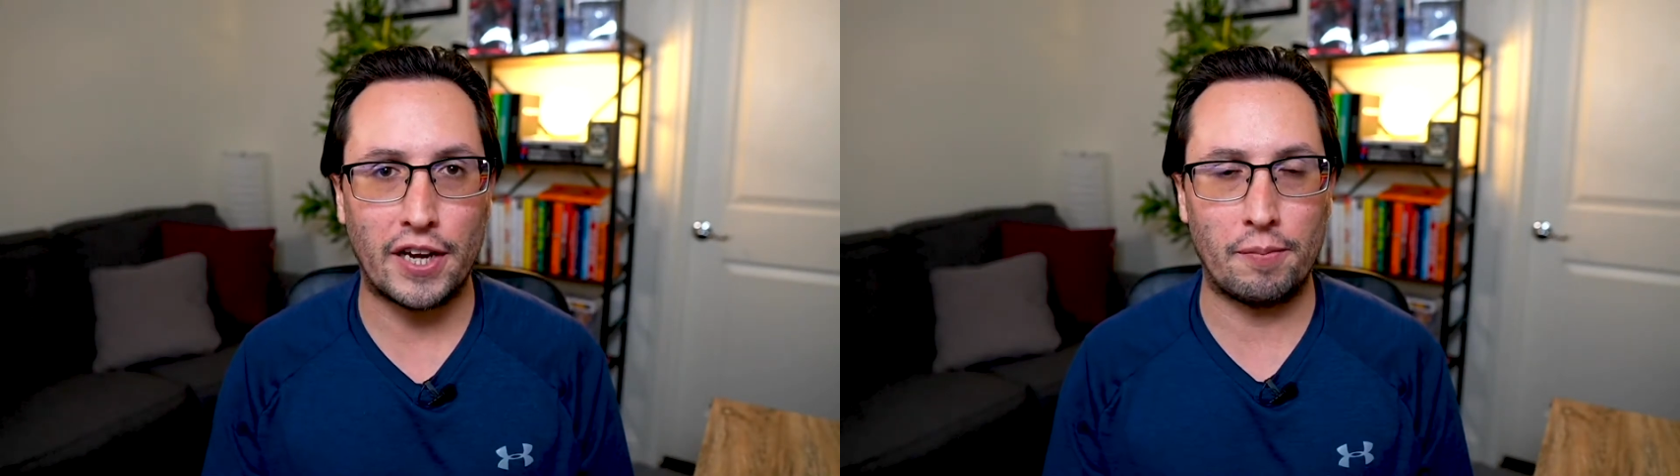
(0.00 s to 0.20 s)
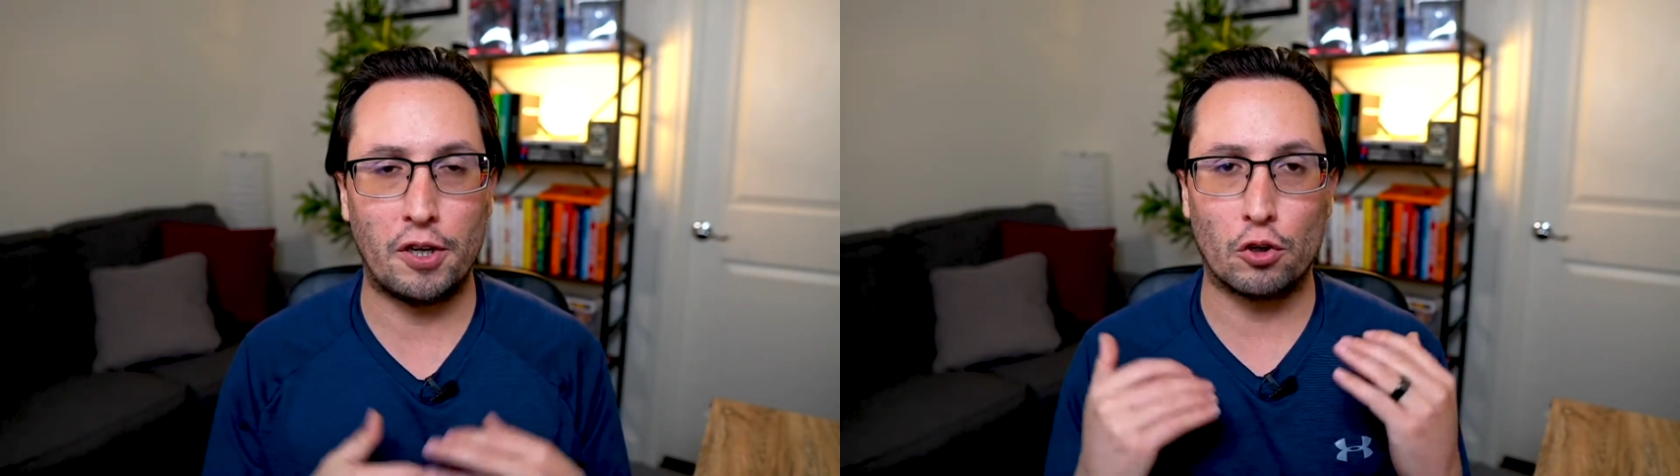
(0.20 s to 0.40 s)

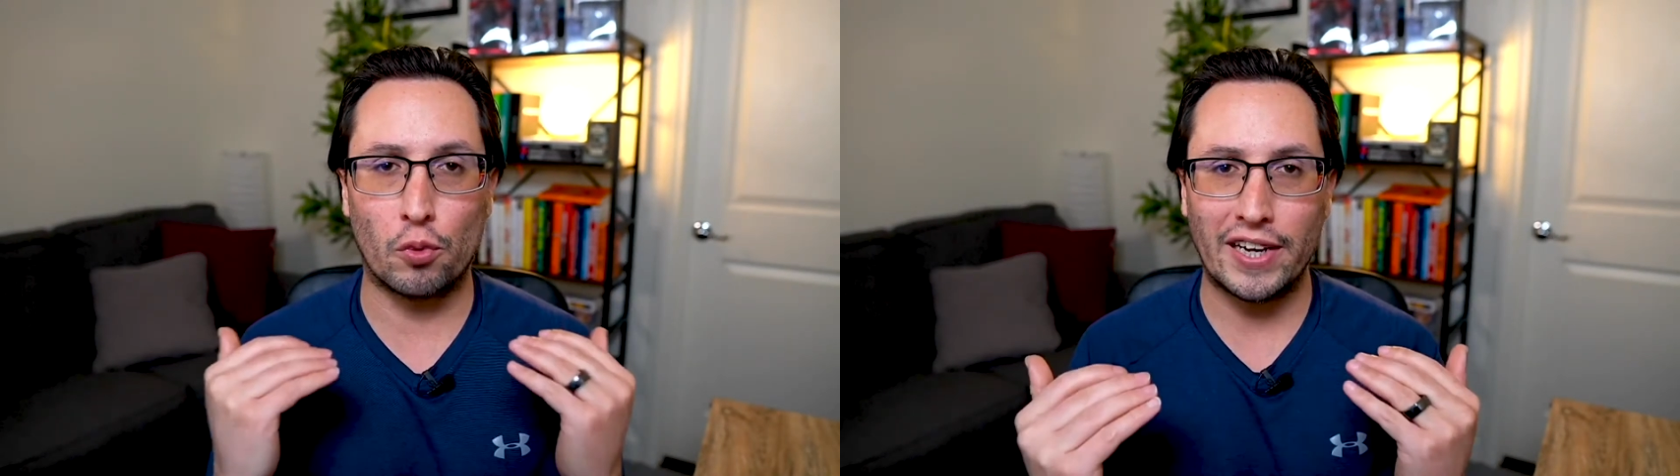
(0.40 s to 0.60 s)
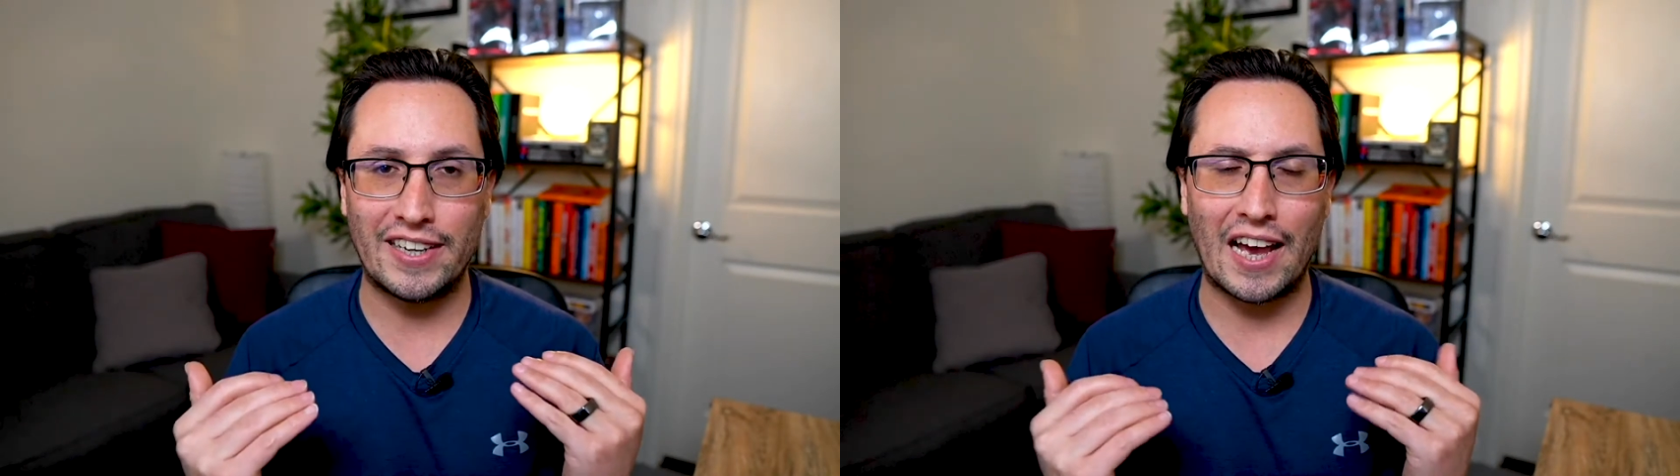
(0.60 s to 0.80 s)
name here,
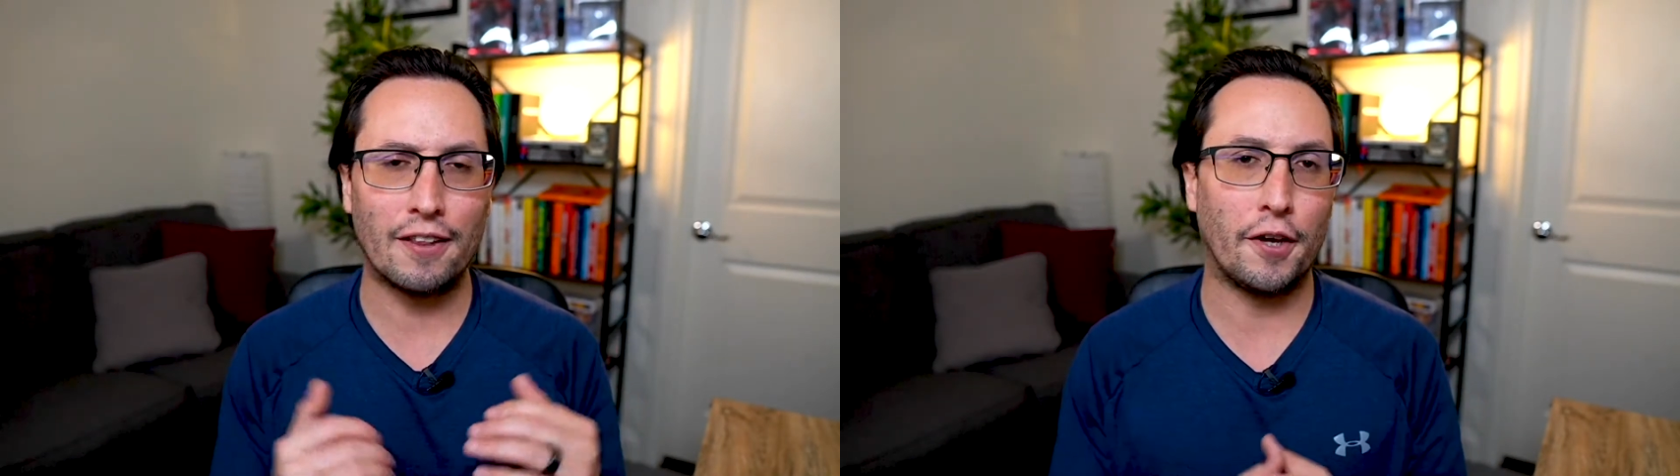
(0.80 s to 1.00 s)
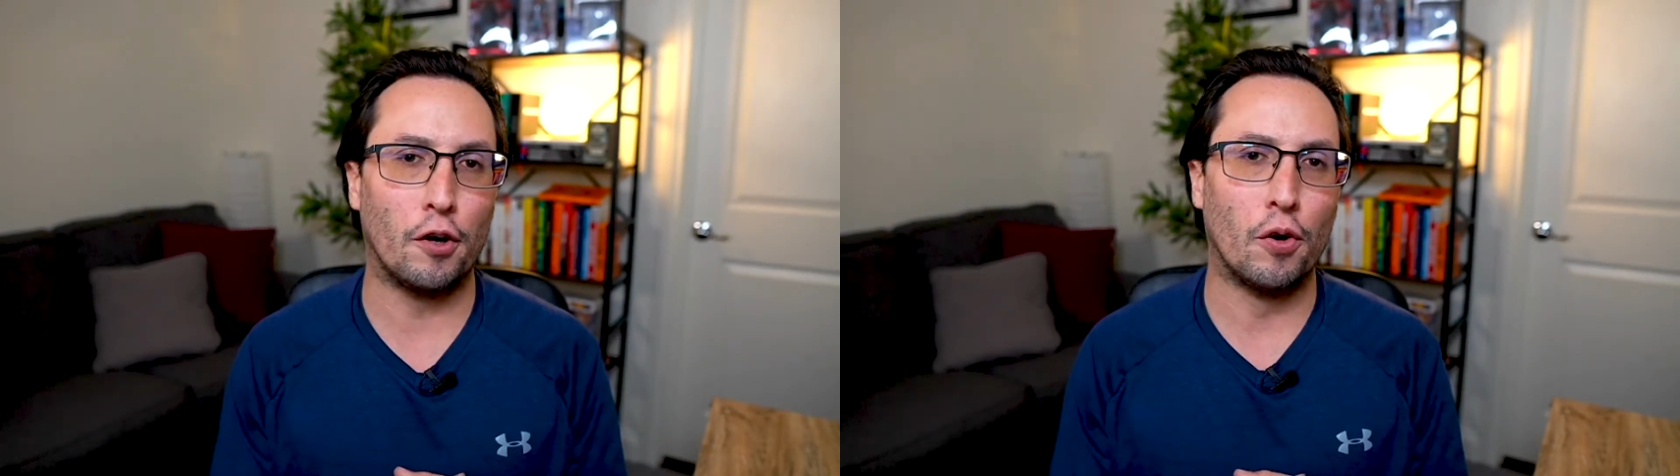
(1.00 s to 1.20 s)
Ray
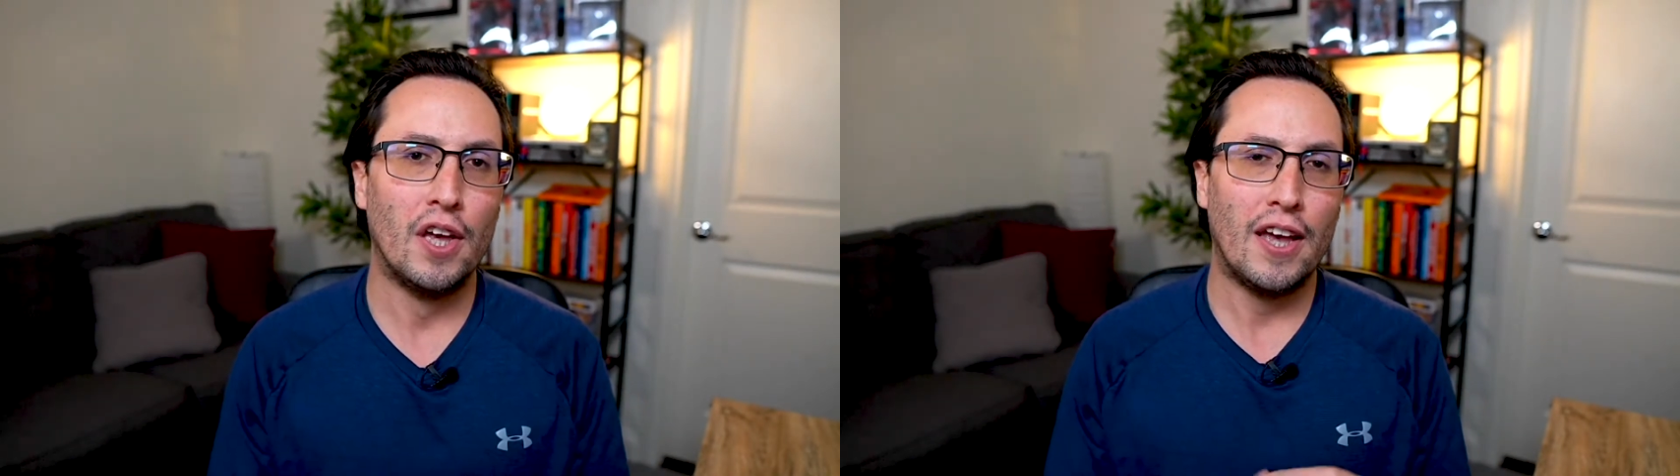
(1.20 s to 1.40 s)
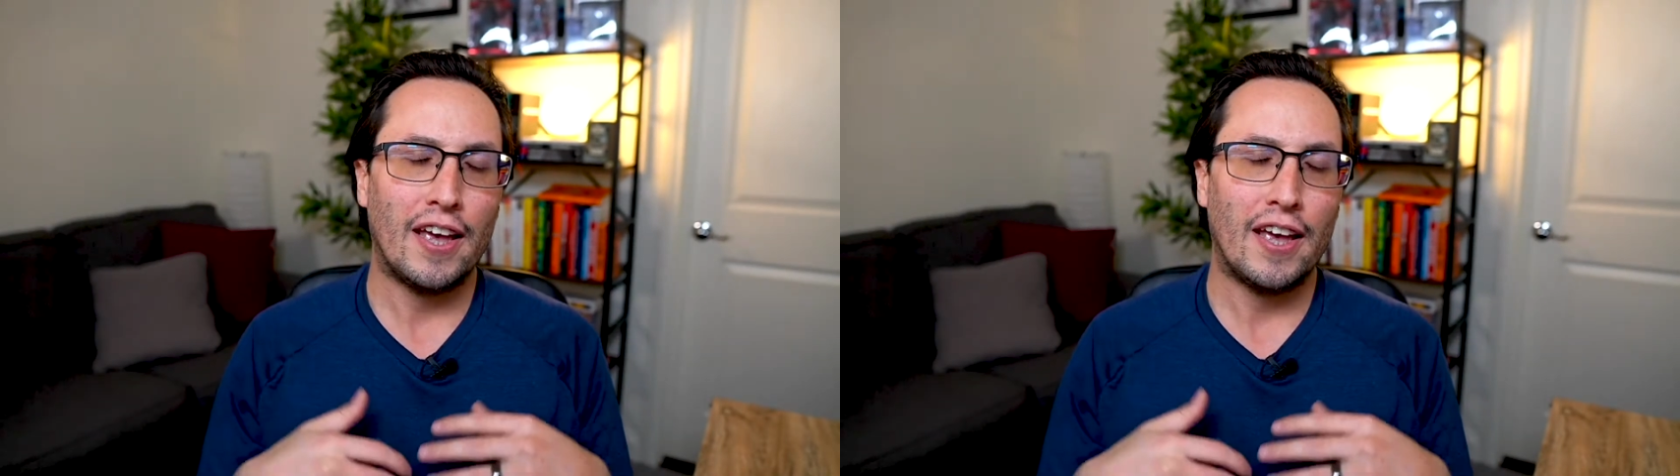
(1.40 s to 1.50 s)
Dalio,